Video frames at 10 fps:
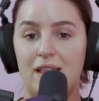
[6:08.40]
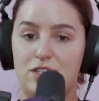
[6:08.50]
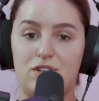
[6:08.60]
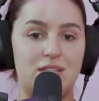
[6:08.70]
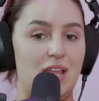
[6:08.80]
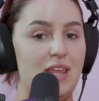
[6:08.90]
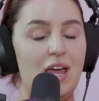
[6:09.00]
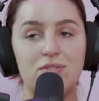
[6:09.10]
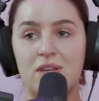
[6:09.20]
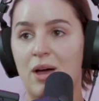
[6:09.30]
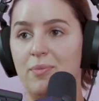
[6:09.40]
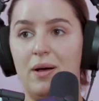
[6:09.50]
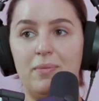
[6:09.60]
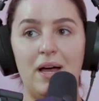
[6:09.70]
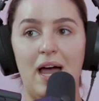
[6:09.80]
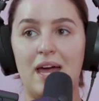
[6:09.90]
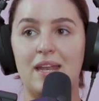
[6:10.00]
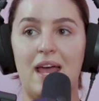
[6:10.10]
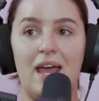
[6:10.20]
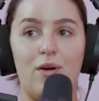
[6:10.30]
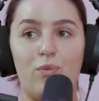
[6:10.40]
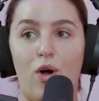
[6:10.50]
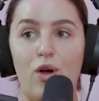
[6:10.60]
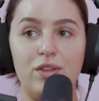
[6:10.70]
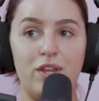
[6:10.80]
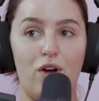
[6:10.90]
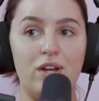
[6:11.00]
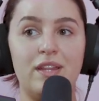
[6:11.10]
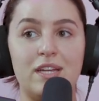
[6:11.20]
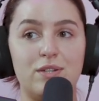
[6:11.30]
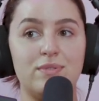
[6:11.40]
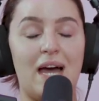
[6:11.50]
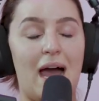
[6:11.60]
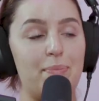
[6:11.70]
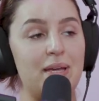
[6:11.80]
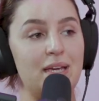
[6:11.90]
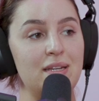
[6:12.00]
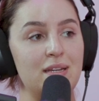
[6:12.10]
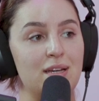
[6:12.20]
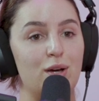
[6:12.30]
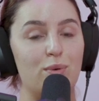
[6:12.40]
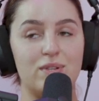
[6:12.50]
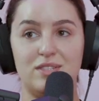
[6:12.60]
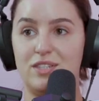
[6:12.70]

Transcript: Let's try something else, blah, blah, blah. And the only thing she was happy in was